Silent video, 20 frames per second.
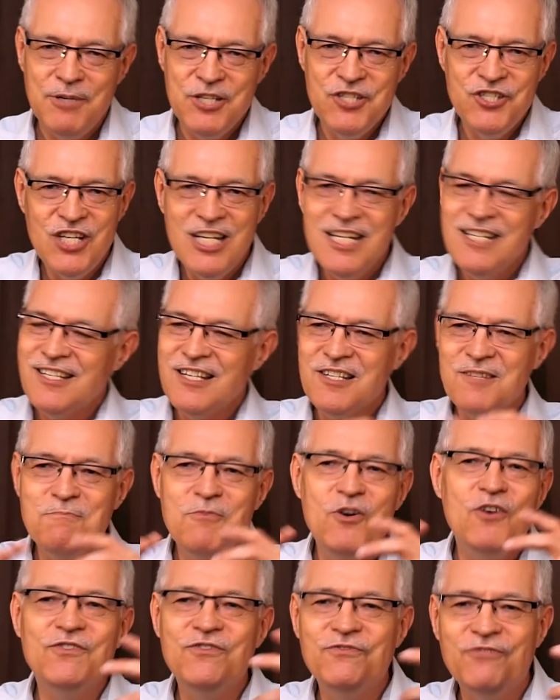But
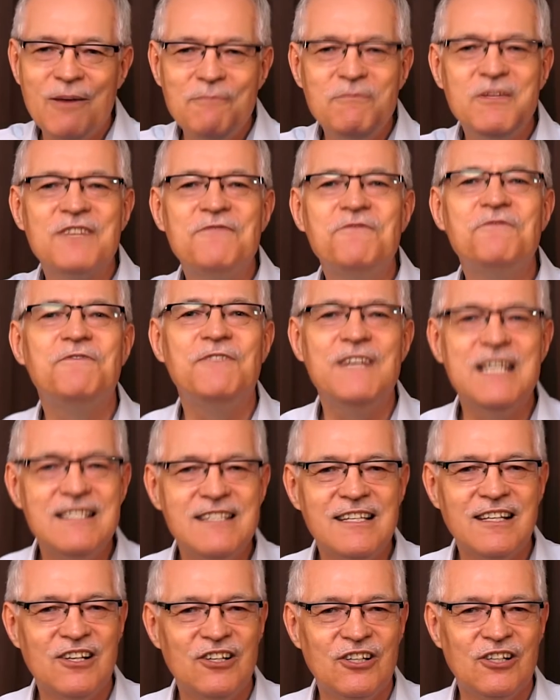Jesus moves from the
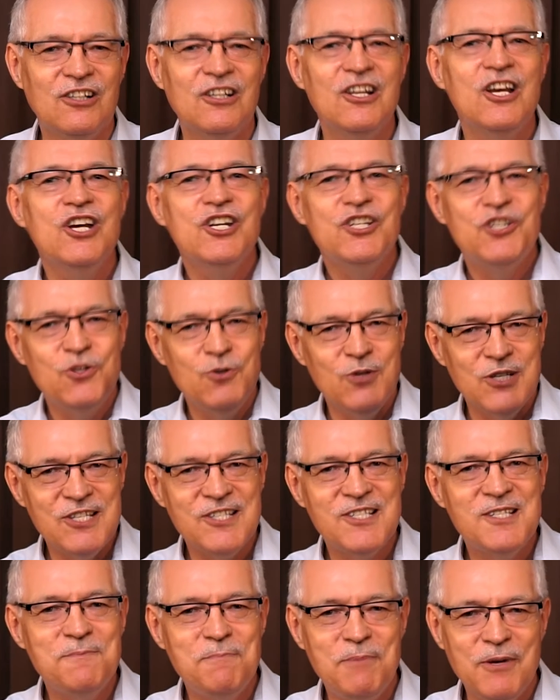physical to a
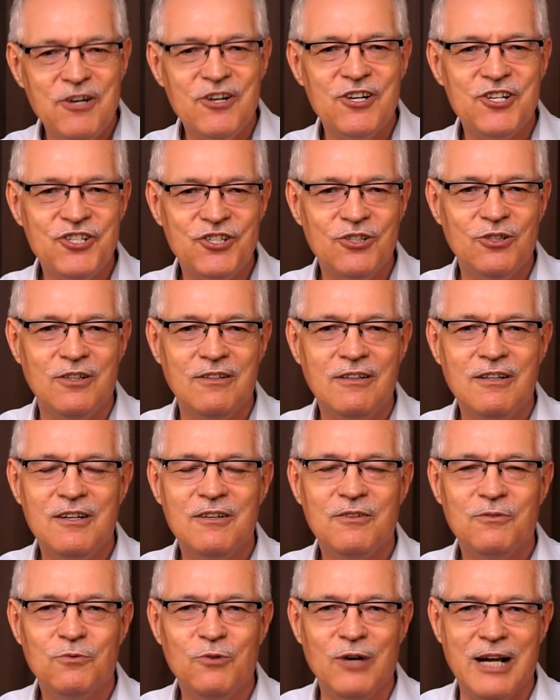spiritual
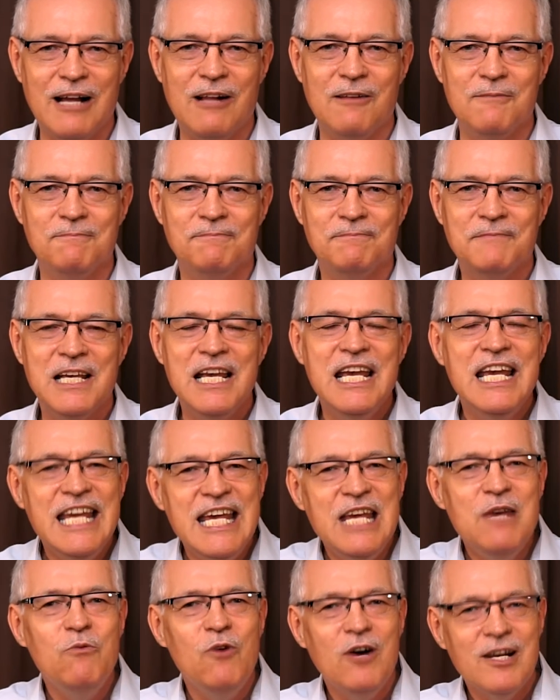realm.
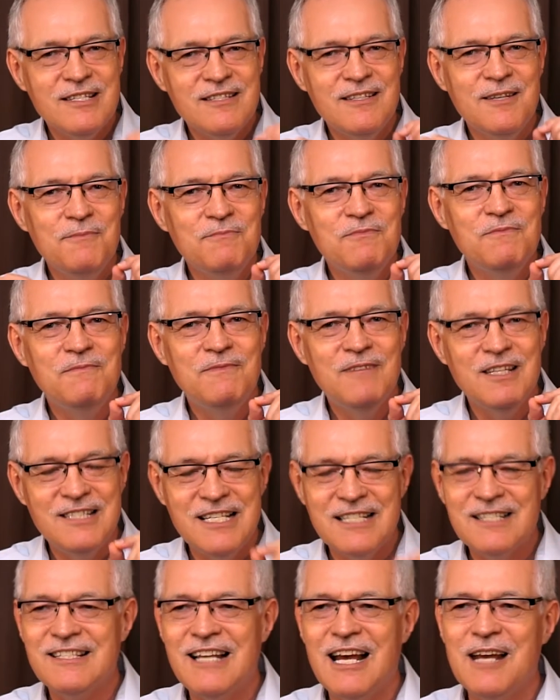He wants them, the
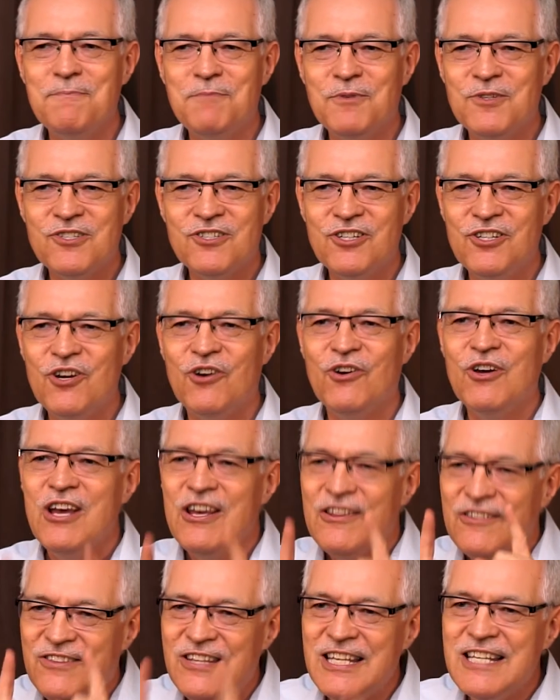disciples, to
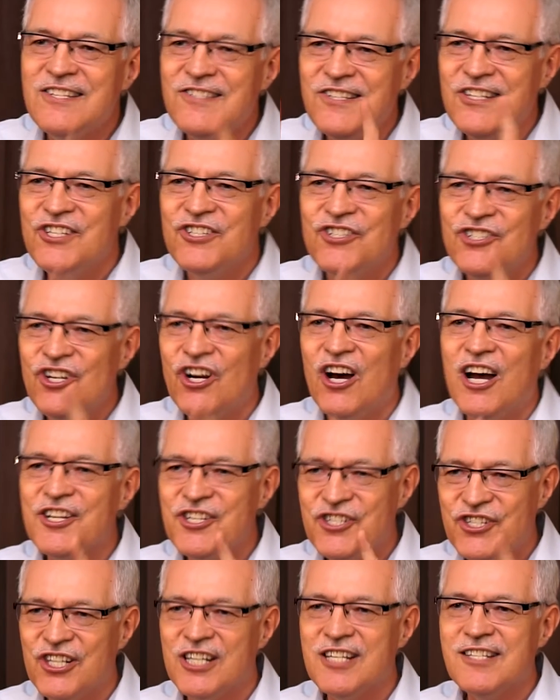know this is
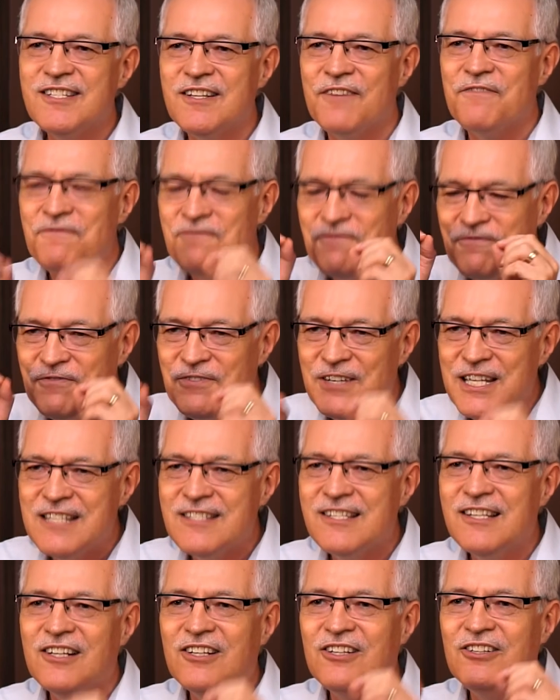not just a
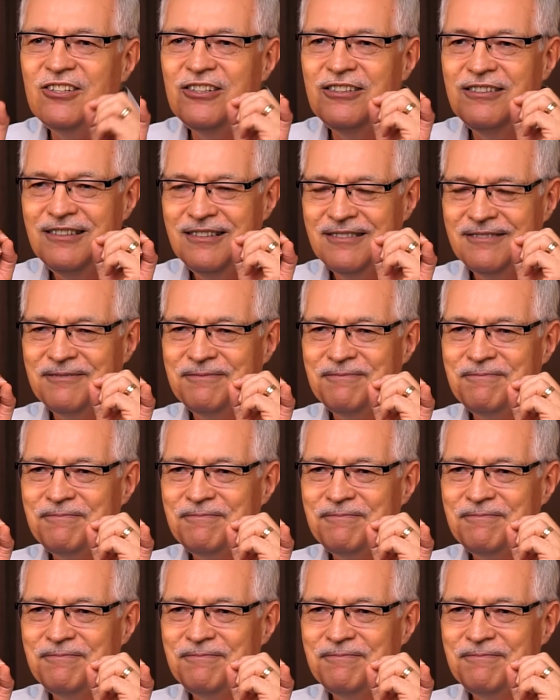physical